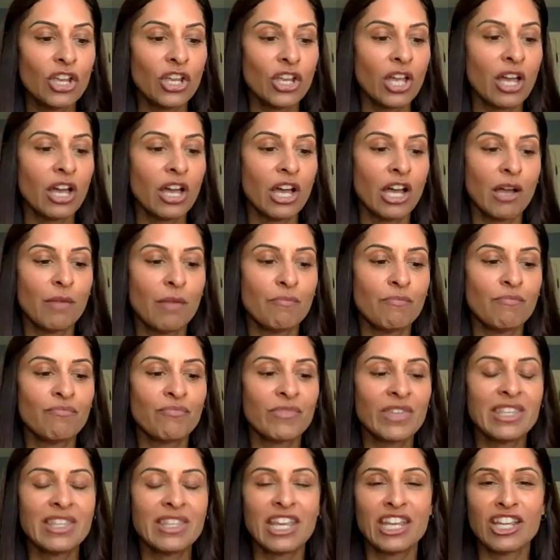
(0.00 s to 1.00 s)

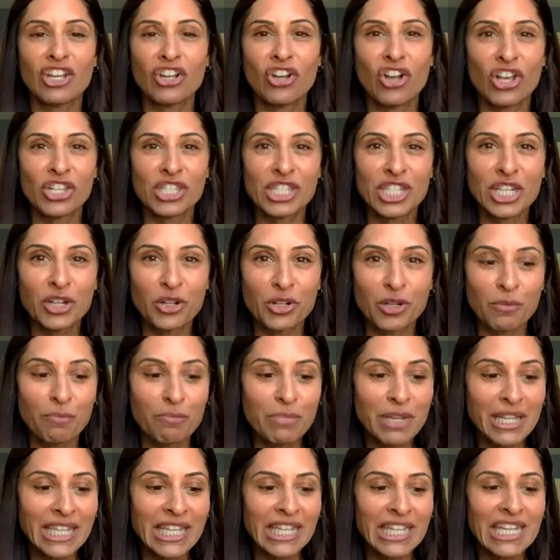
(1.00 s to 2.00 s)
They can cause
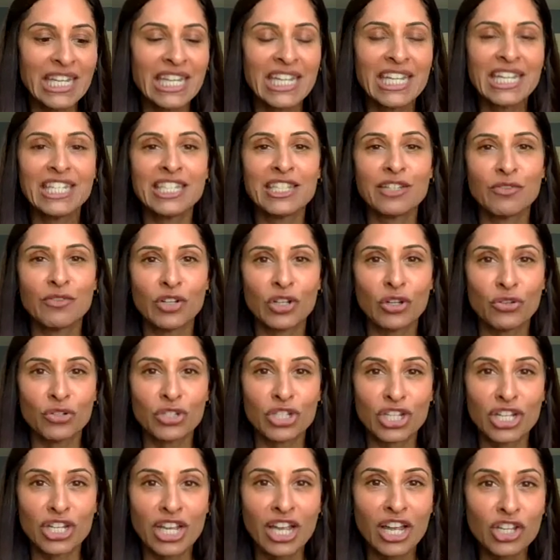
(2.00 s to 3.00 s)
irritability,
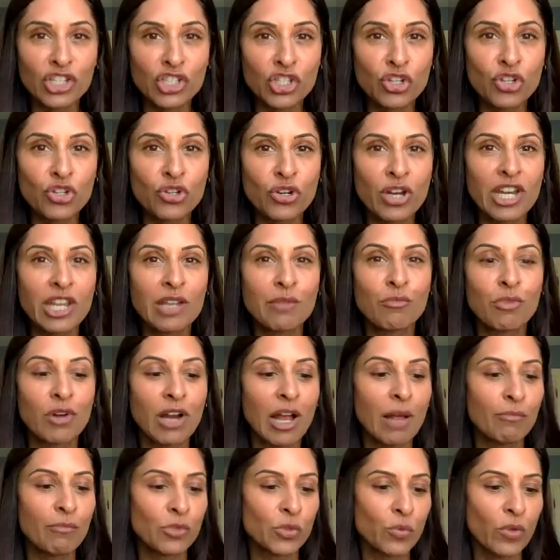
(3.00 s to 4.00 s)
difficulty concentrating,
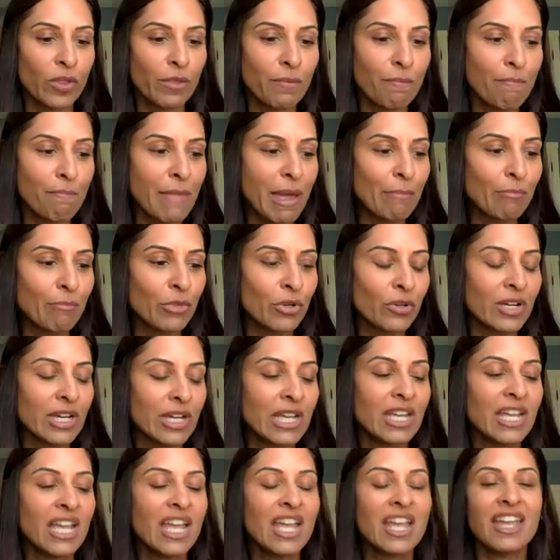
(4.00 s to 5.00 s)
problems with
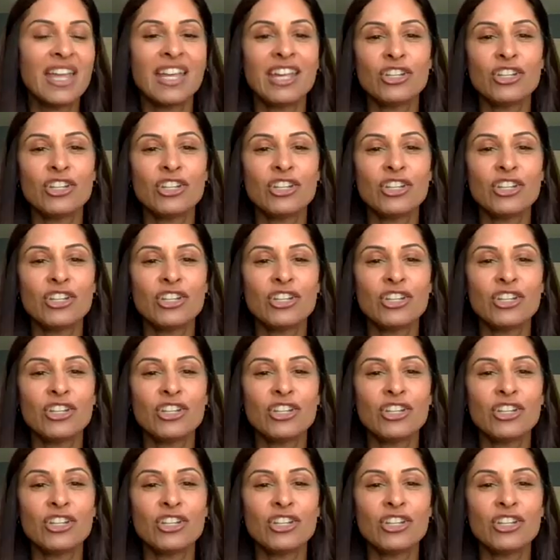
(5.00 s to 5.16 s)
memory,